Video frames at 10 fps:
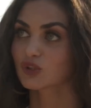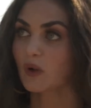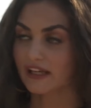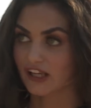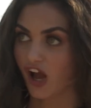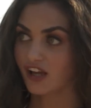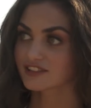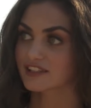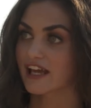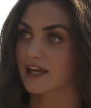Quite a lot.
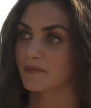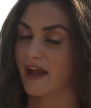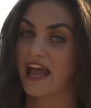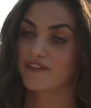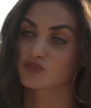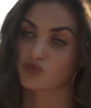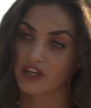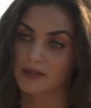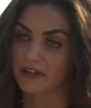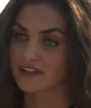Um, I haven't
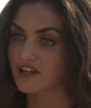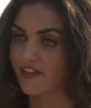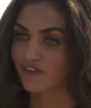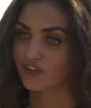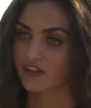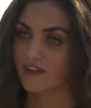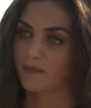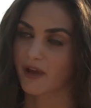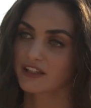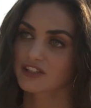really been in South Africa
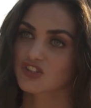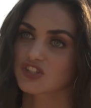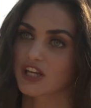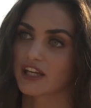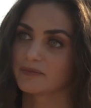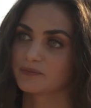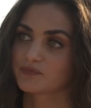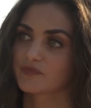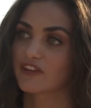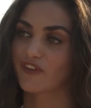that much. Um,
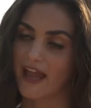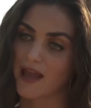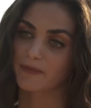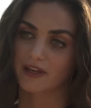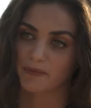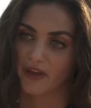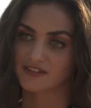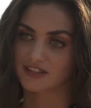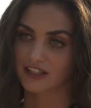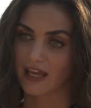if I am, then I'm
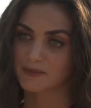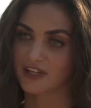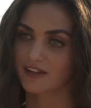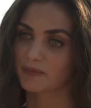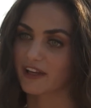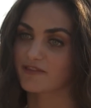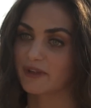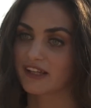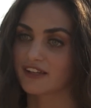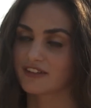based in Cape Town, but I've
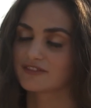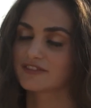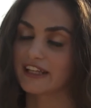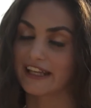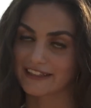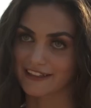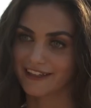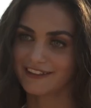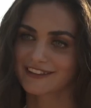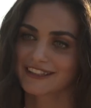been in, in
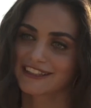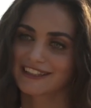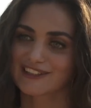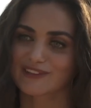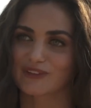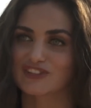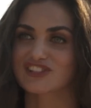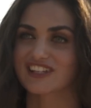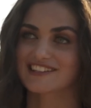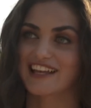India,
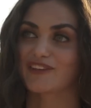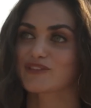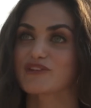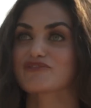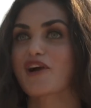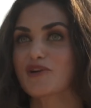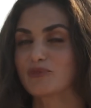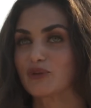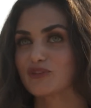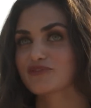which uh, sounds so far
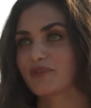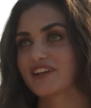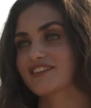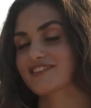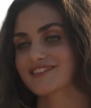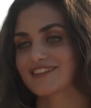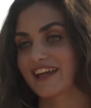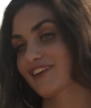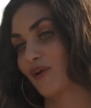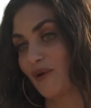removed, but it's
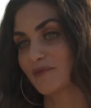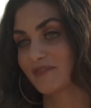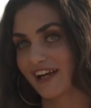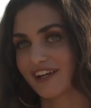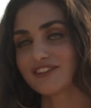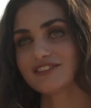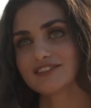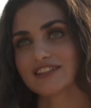like home now.